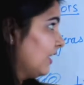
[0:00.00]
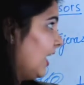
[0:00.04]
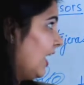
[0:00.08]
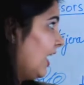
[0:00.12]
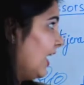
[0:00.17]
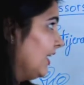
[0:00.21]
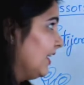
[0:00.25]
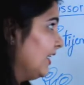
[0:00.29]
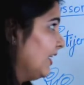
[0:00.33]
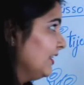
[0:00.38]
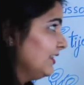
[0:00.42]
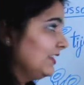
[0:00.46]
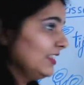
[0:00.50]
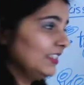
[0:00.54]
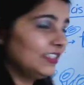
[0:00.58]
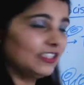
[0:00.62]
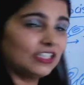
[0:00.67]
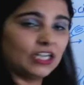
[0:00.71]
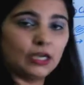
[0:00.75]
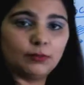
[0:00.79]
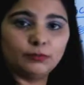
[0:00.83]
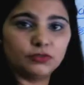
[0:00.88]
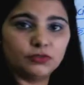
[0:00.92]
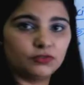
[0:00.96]
I guess it
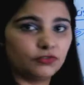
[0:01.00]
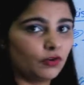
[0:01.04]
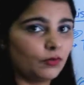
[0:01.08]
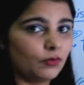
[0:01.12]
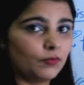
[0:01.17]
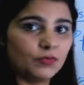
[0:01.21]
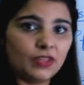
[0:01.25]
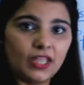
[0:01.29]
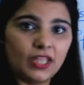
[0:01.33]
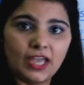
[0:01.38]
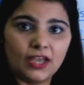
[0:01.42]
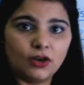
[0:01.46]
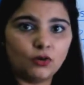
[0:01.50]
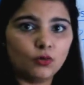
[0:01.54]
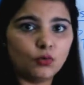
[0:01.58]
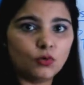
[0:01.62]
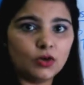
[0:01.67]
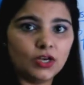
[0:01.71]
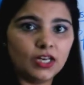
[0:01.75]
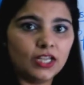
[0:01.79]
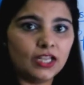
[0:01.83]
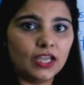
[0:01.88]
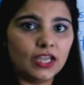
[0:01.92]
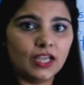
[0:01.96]
comes from there
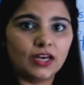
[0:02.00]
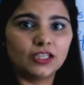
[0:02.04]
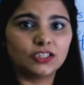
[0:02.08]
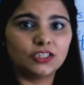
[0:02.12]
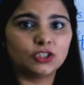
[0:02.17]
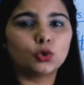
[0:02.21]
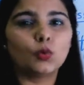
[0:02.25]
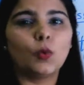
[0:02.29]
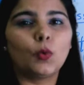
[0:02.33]
only and it's